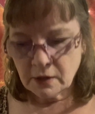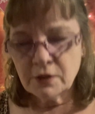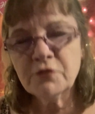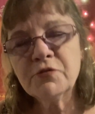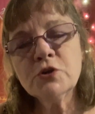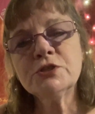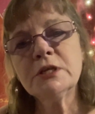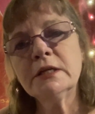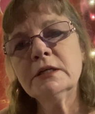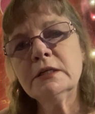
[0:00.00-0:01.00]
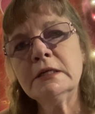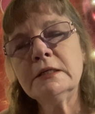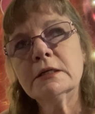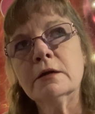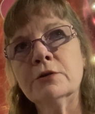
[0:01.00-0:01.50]
the first thing you need
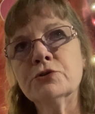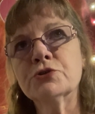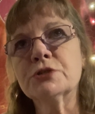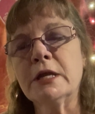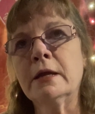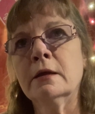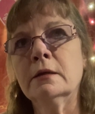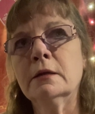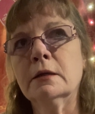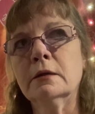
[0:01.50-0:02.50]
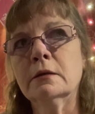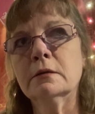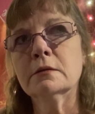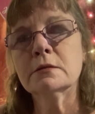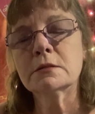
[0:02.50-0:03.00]
to understand
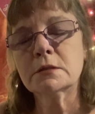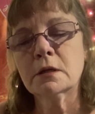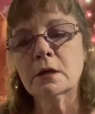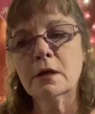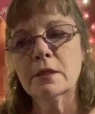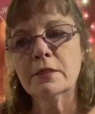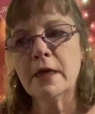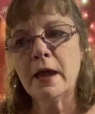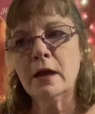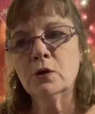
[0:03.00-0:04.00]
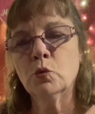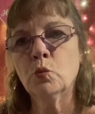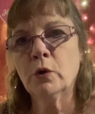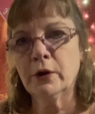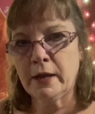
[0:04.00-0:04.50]
is that
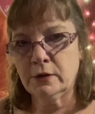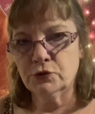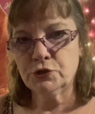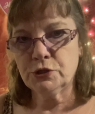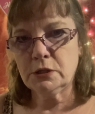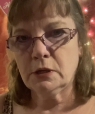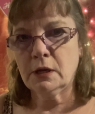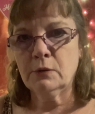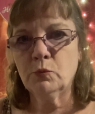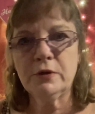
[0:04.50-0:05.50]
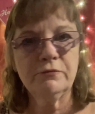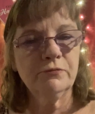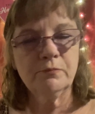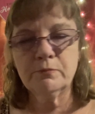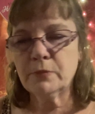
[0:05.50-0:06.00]
we're energy, and we've
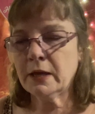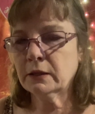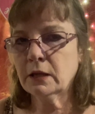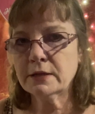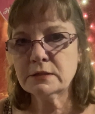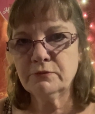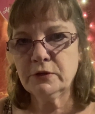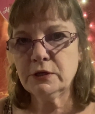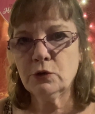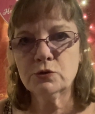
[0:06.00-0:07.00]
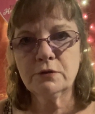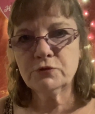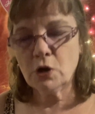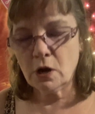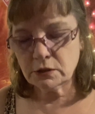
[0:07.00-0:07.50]
had lots of videos, I've
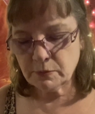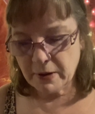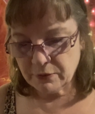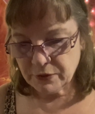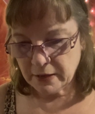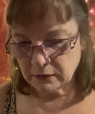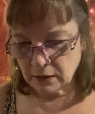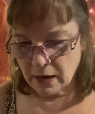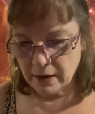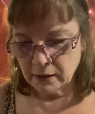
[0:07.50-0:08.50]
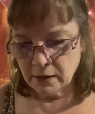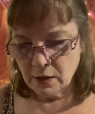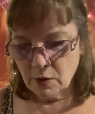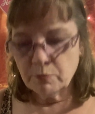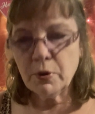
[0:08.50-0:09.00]
talked about that a lot,
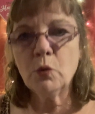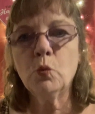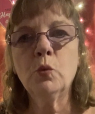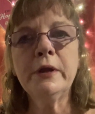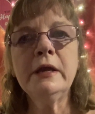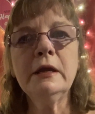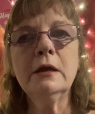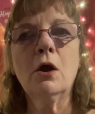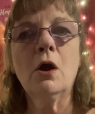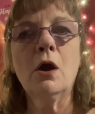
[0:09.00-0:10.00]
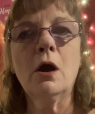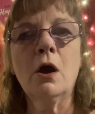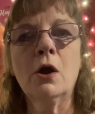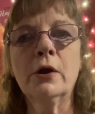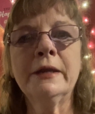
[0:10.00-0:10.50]
but we
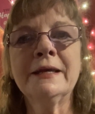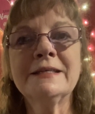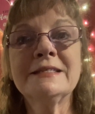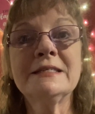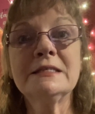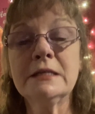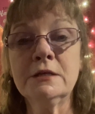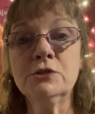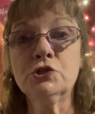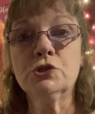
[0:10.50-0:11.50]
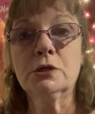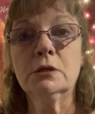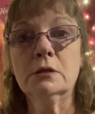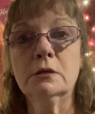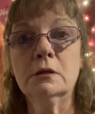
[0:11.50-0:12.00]
are an
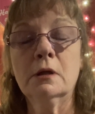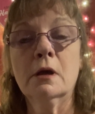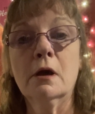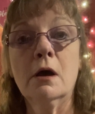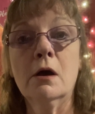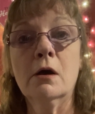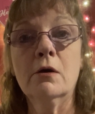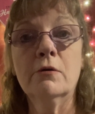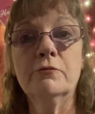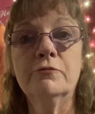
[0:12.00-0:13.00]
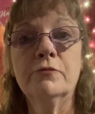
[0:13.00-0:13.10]
extension of